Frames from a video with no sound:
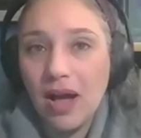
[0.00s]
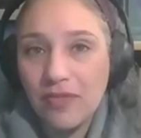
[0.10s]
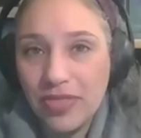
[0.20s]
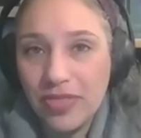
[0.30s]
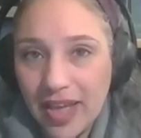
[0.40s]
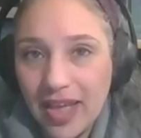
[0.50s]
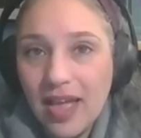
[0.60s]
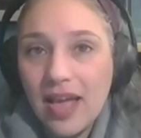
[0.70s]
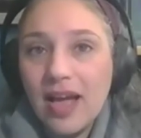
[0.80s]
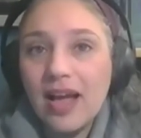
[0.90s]
of the
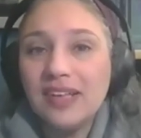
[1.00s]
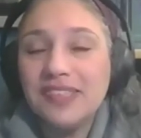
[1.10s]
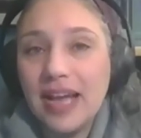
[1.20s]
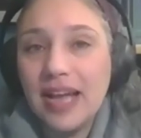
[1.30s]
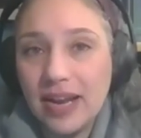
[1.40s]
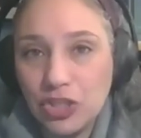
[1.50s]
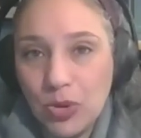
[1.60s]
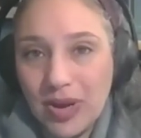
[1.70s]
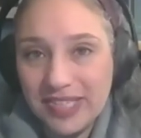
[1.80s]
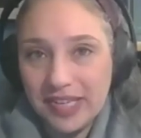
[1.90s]
aesthetic
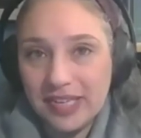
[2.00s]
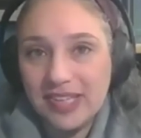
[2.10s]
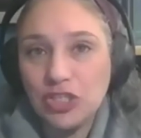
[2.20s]
choices